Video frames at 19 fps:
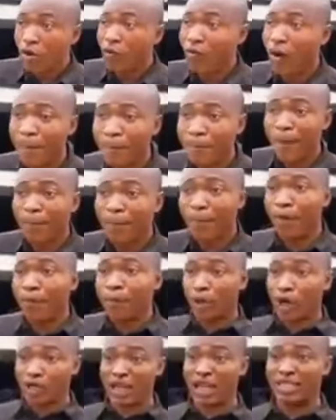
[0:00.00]
When people
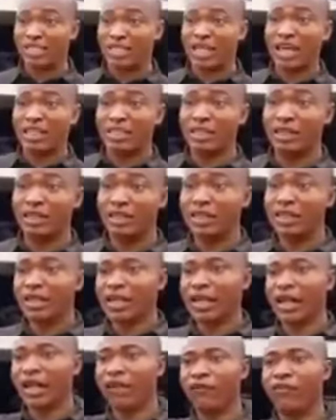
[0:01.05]
protested,
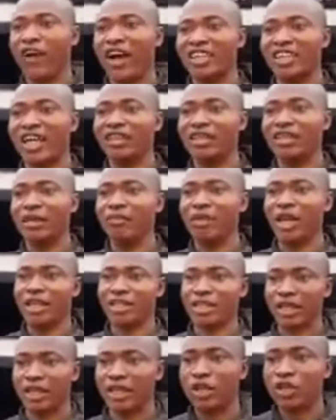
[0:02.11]
he invited the
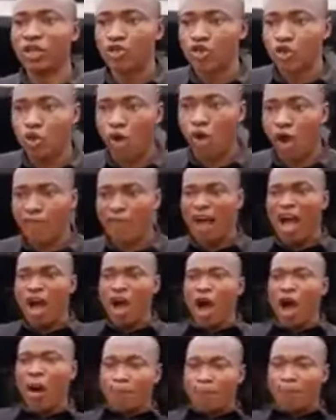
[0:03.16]
military to cover
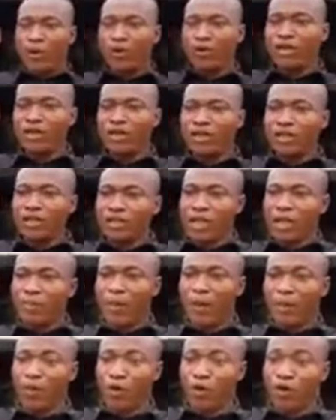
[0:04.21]
up the
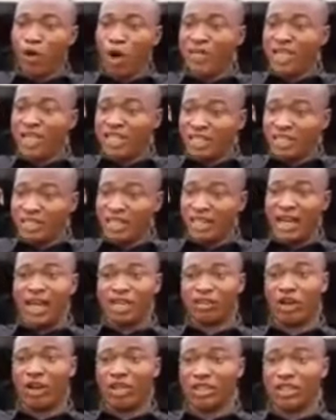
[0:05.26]
people committing the
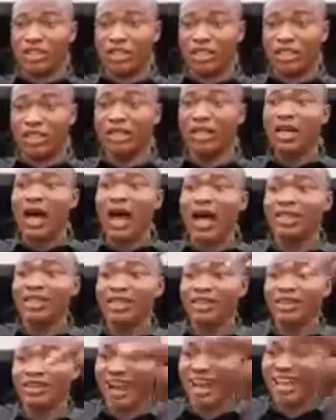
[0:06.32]
atrocity, and
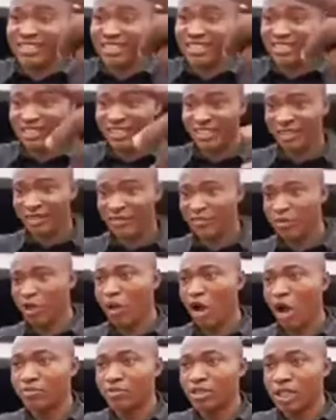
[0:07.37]
the rest
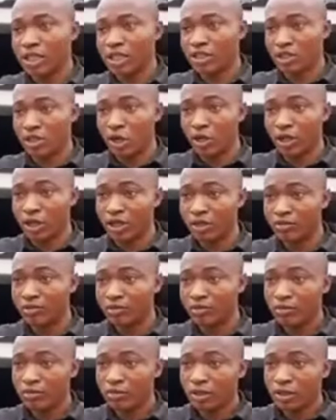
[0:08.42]
becomes the story.
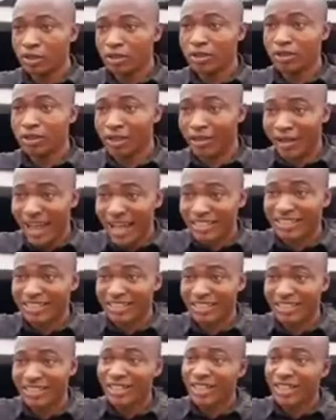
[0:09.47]
The
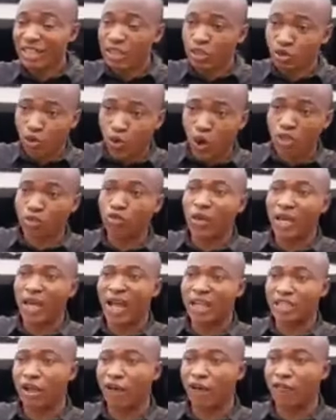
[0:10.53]
rest is what we
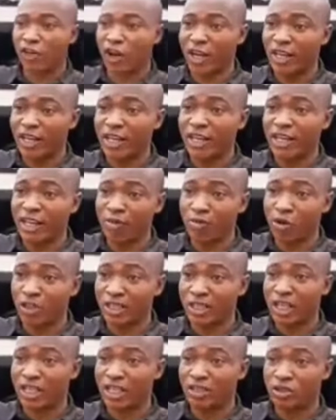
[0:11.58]
are suffering in Imo
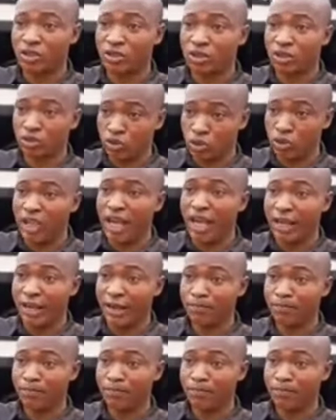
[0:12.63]
State today.